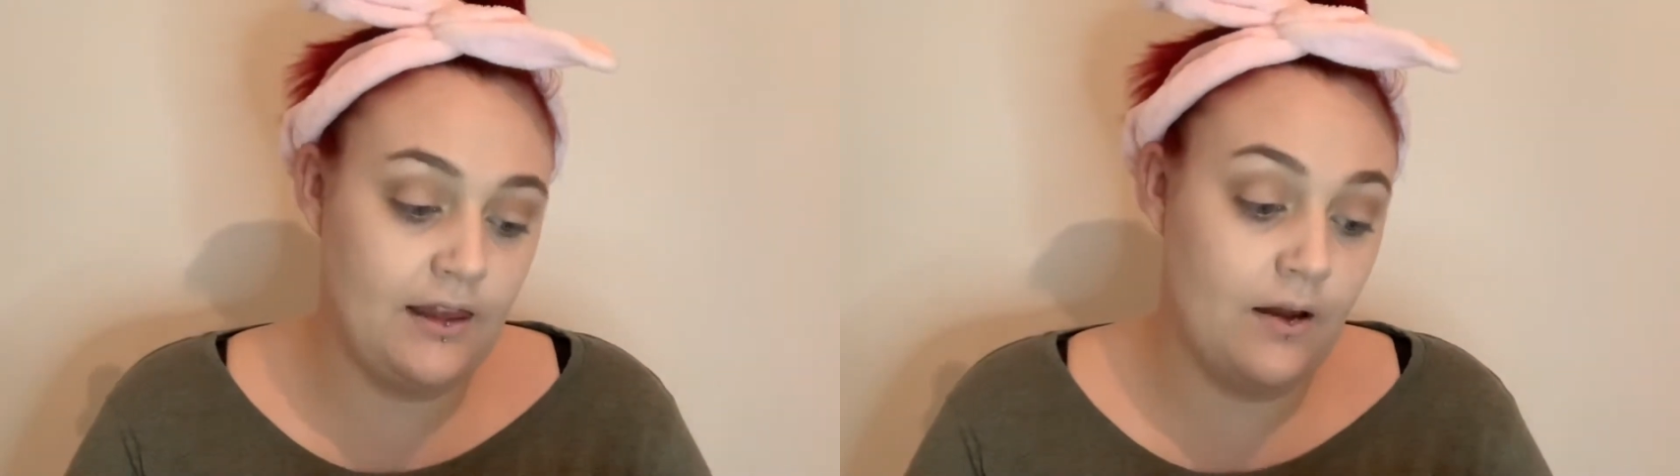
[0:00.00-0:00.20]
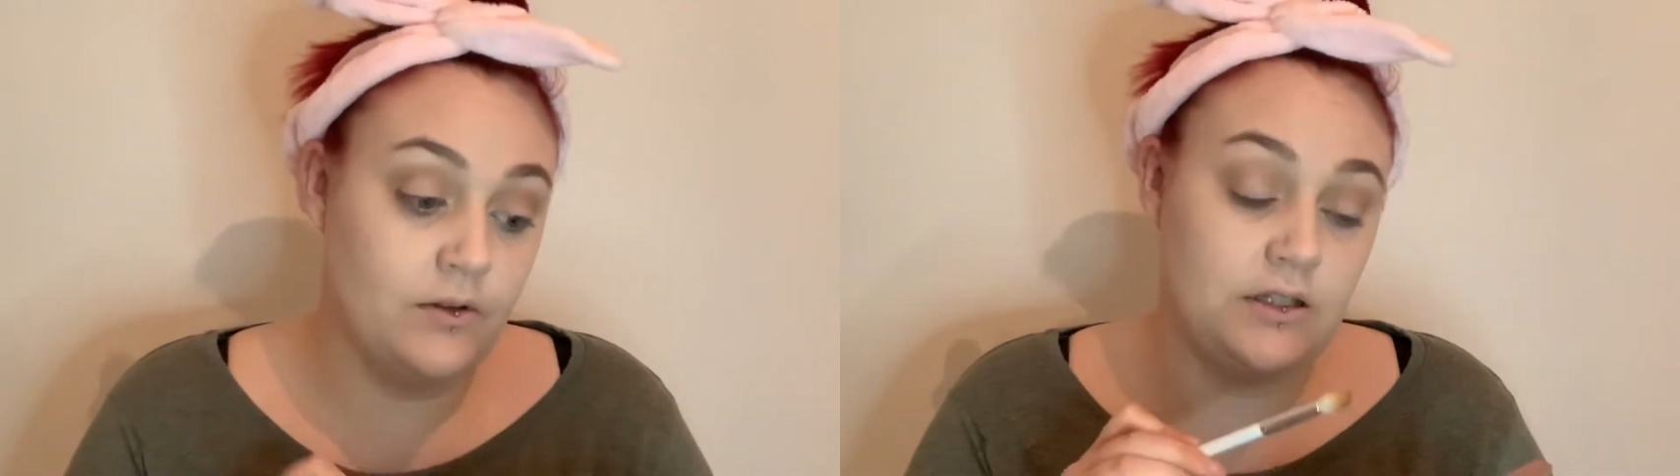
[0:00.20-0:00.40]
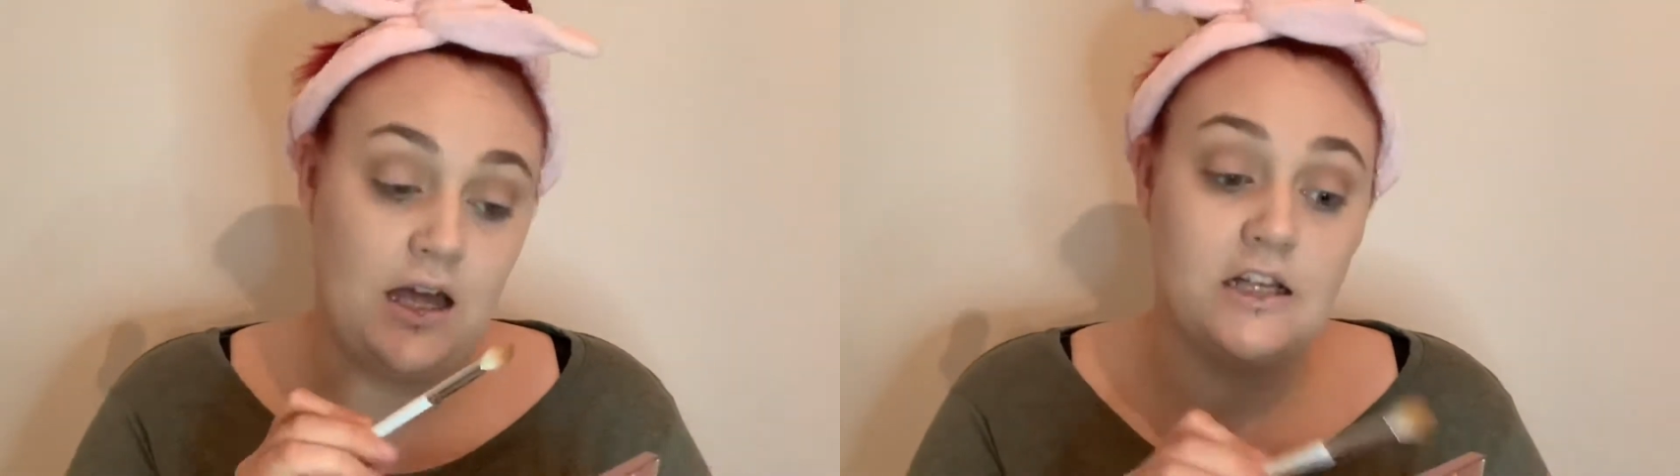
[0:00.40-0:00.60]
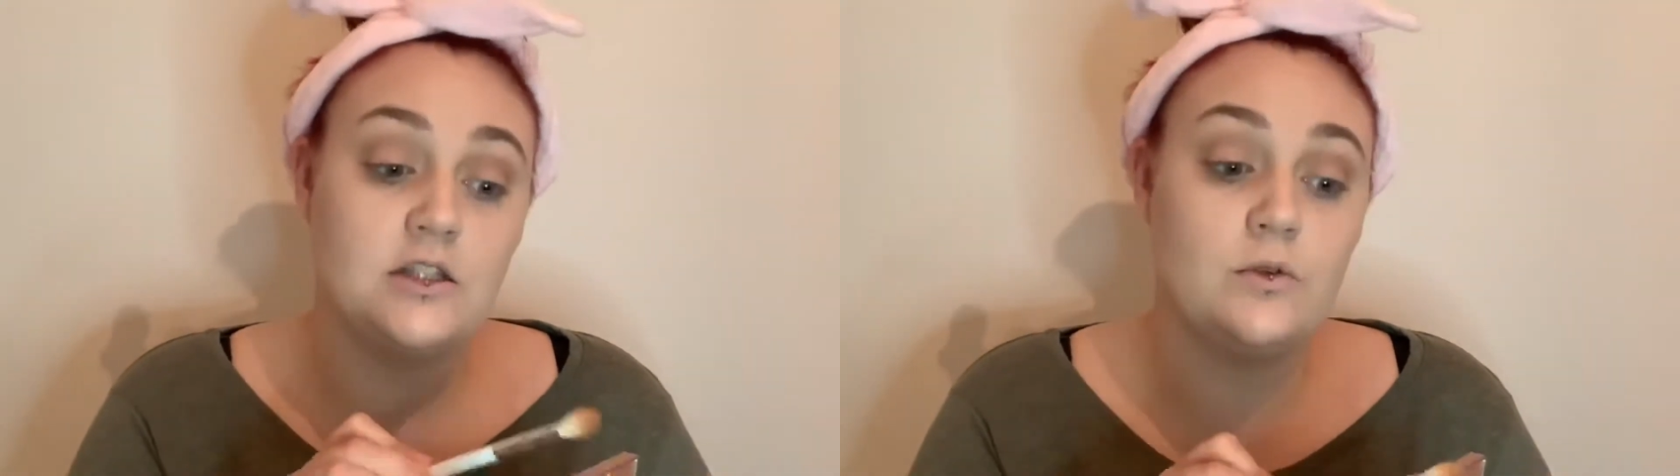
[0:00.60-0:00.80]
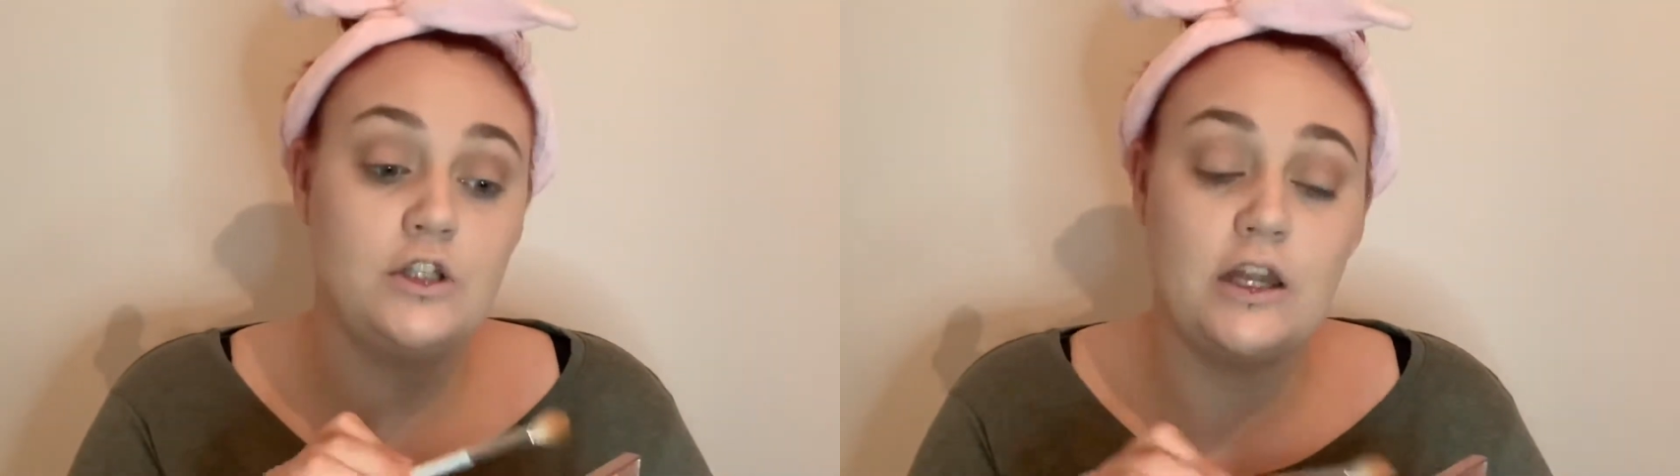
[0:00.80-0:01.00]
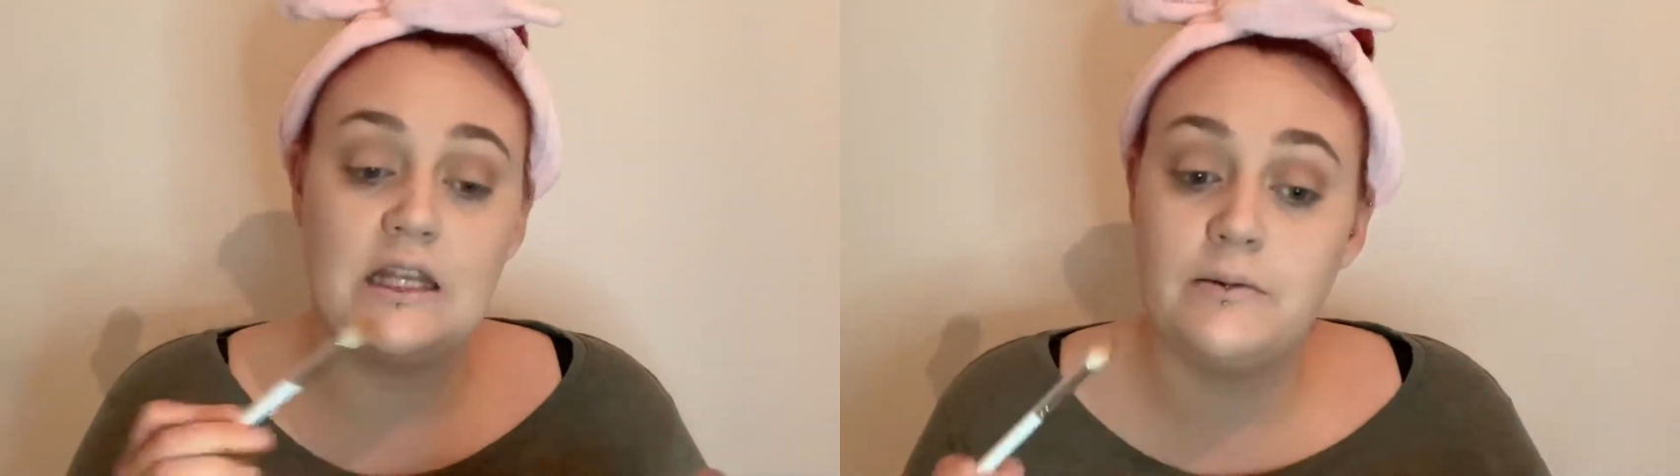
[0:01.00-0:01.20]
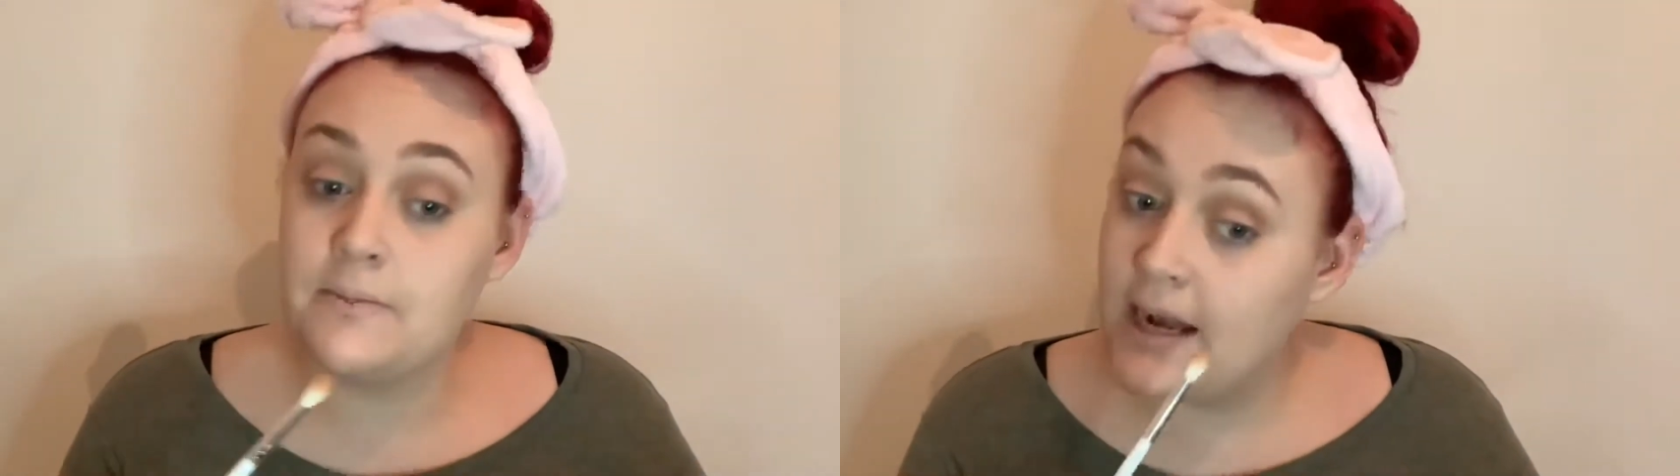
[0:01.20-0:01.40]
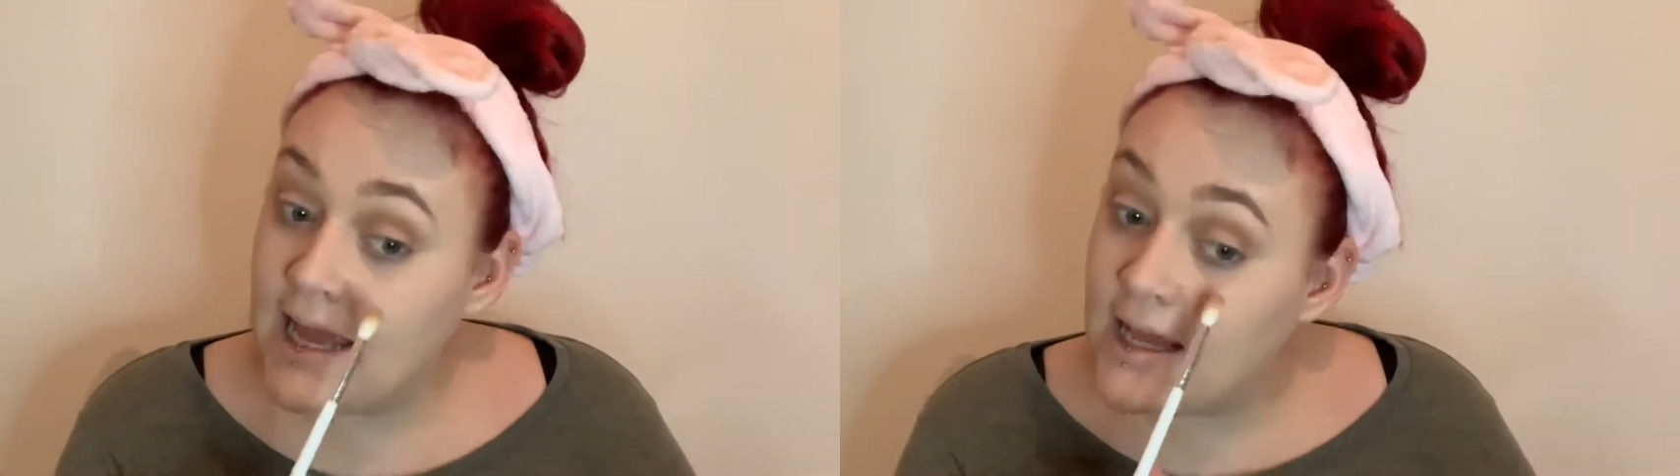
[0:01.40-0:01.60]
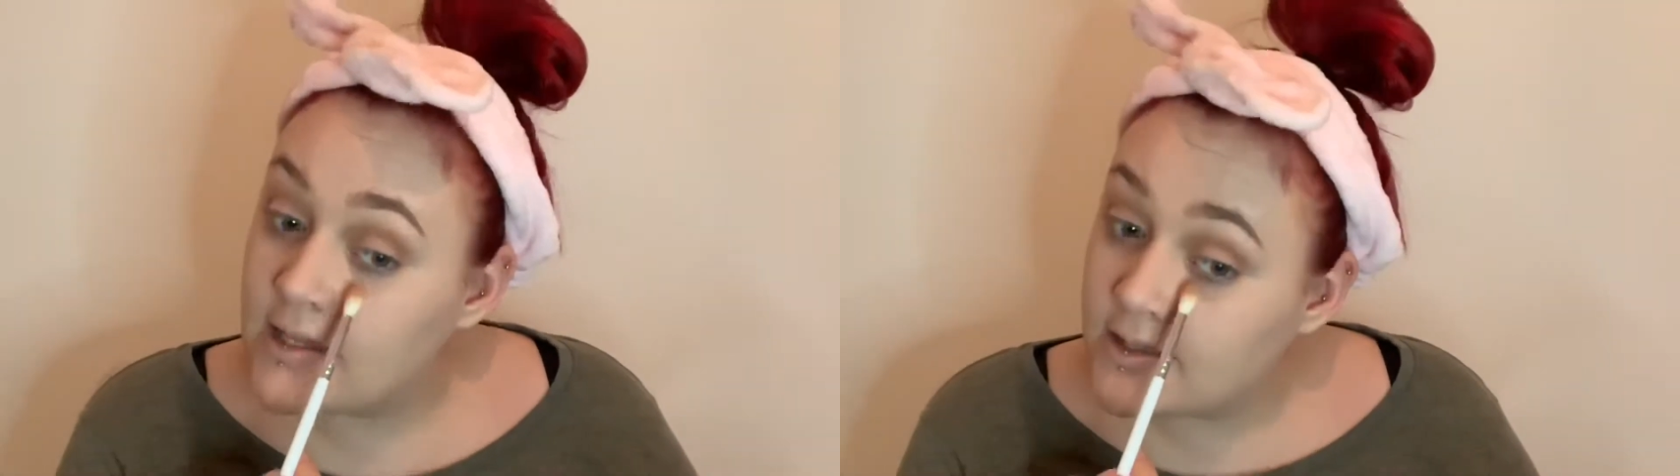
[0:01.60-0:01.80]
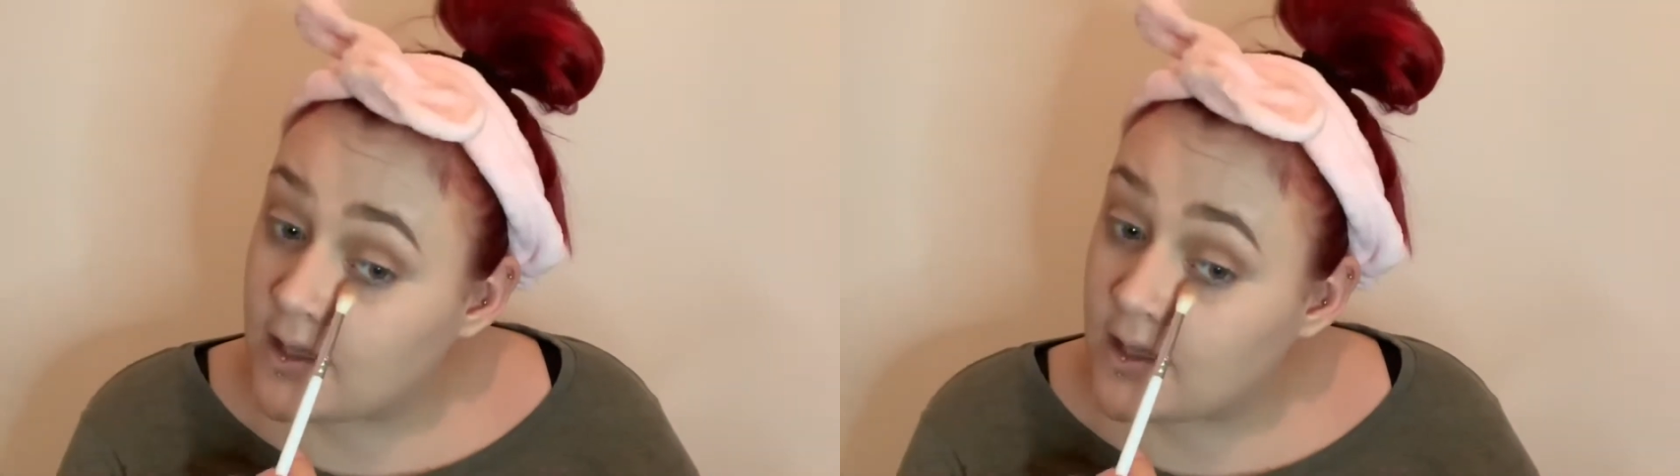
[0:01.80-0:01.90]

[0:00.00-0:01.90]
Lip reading: and that's what took its place.